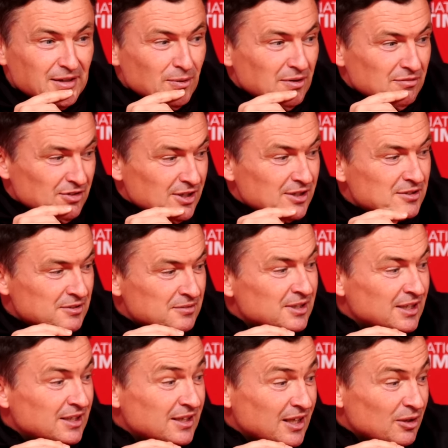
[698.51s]
However,
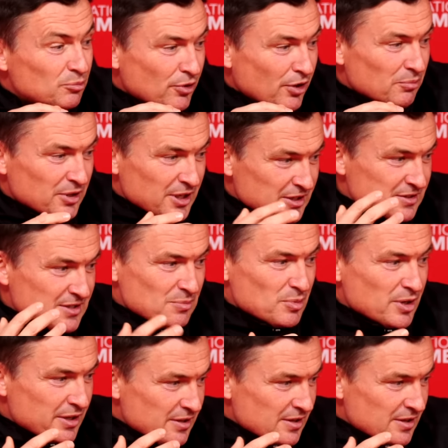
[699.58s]
it probably is the bit